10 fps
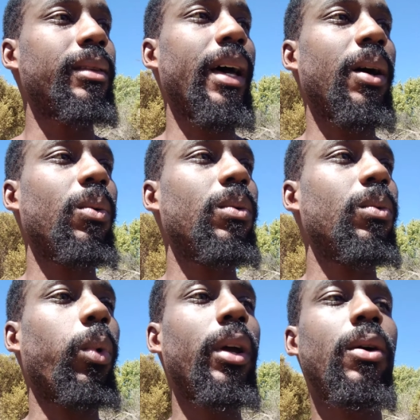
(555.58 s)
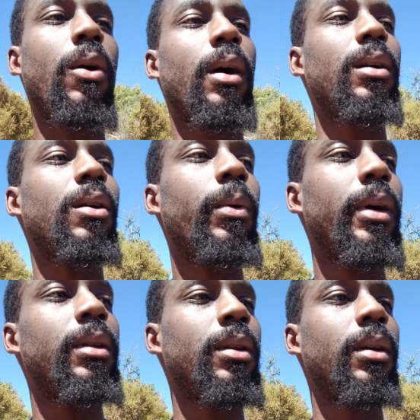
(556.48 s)
that we aren't
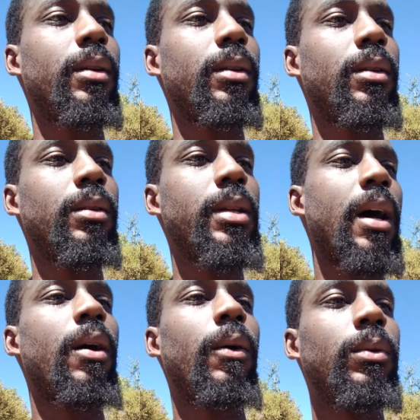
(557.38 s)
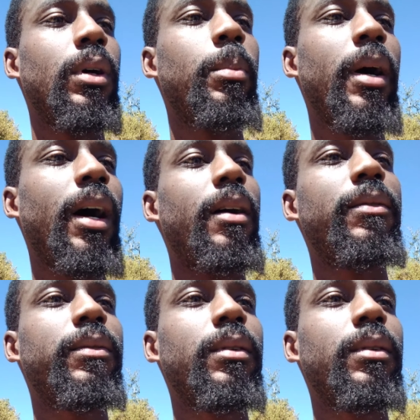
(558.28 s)
going down a path